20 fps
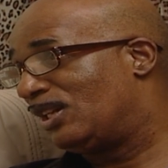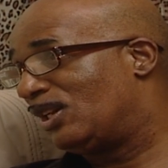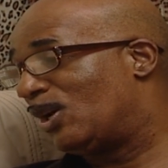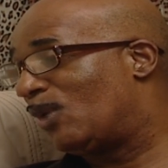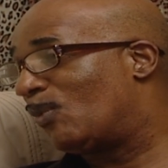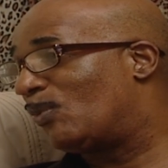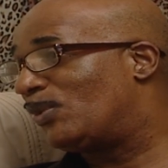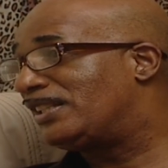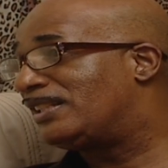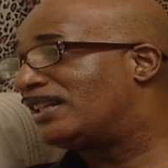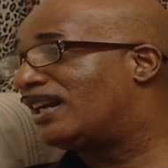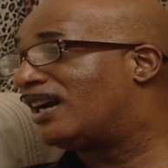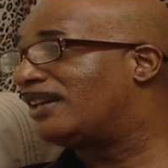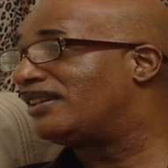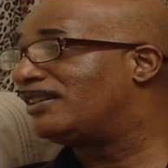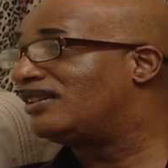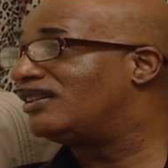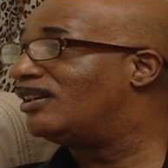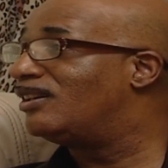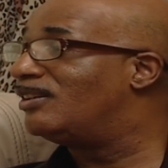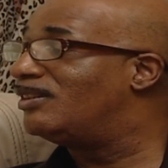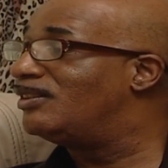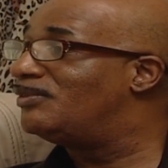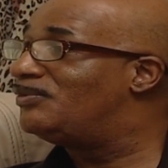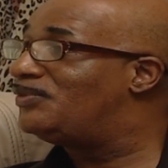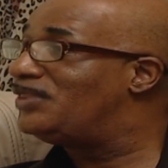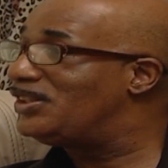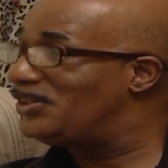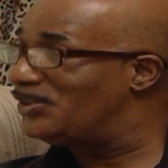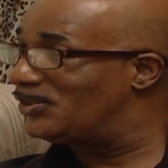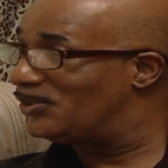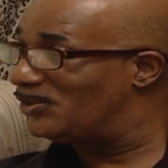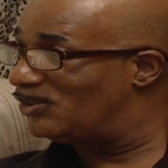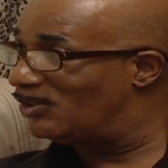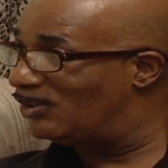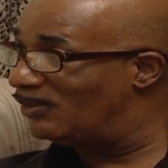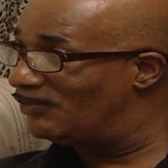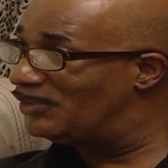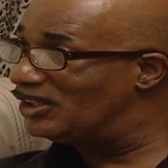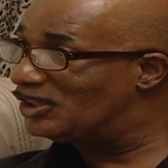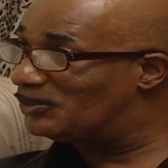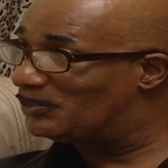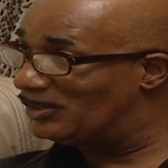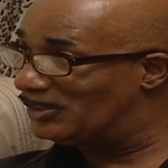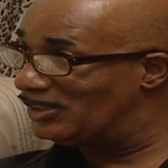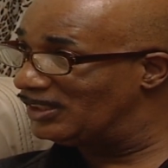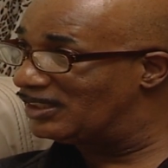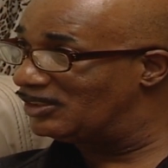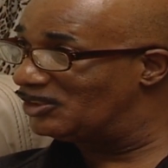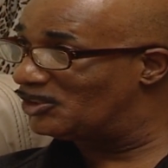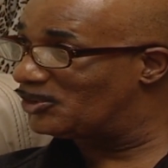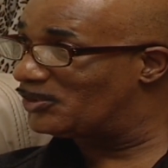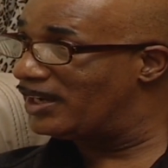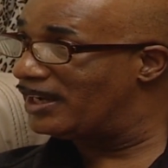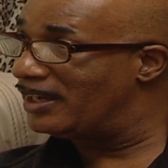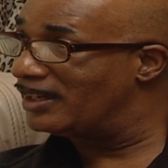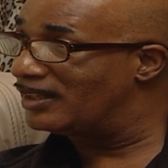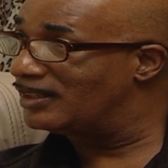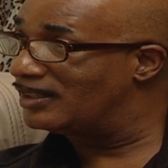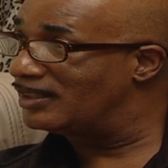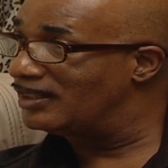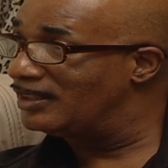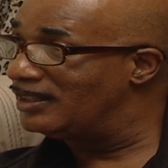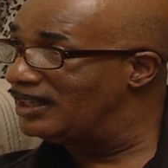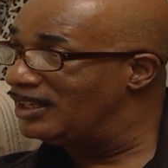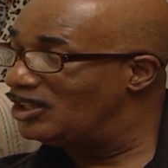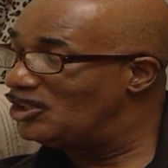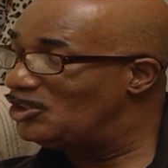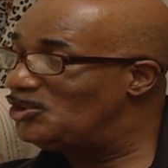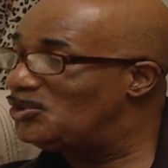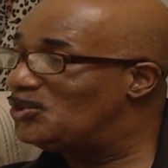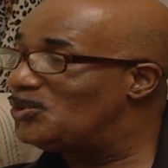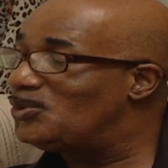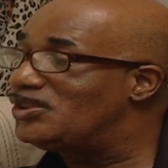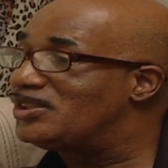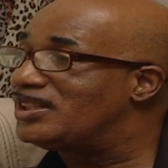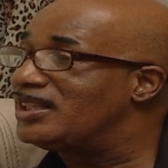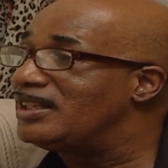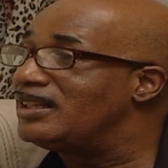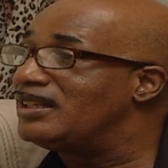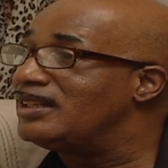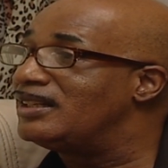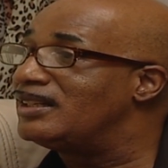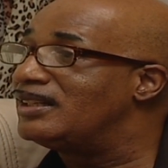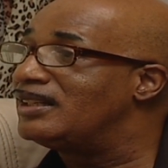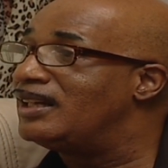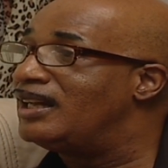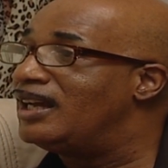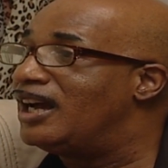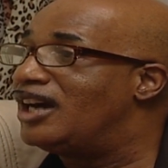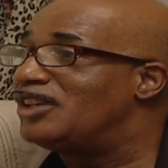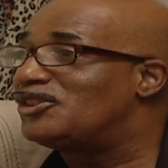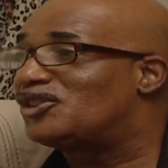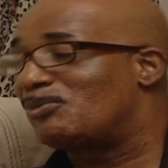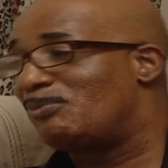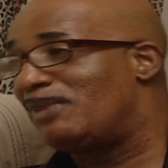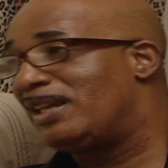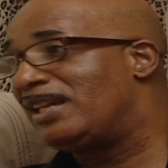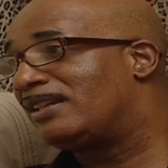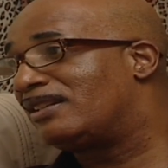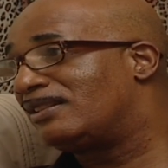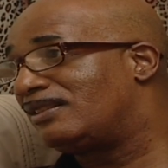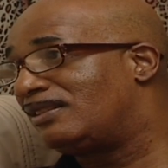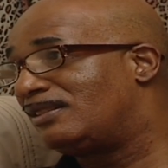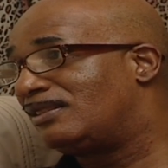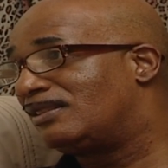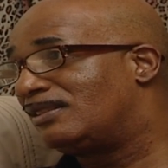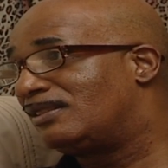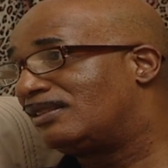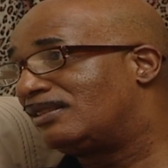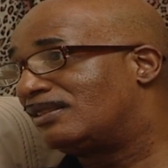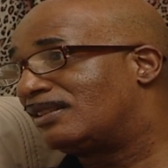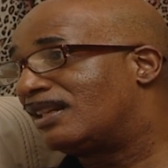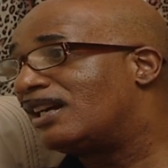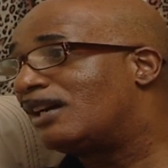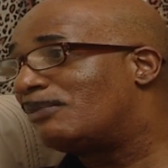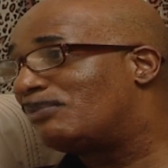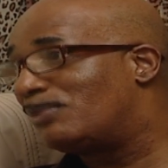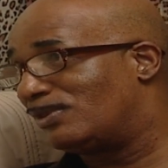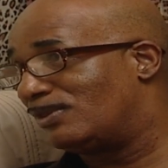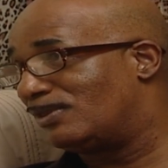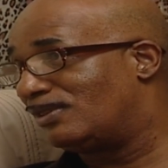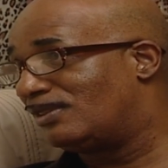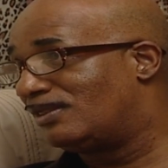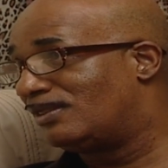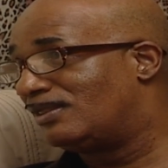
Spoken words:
And we done a video of this particular track using a Jamaican couple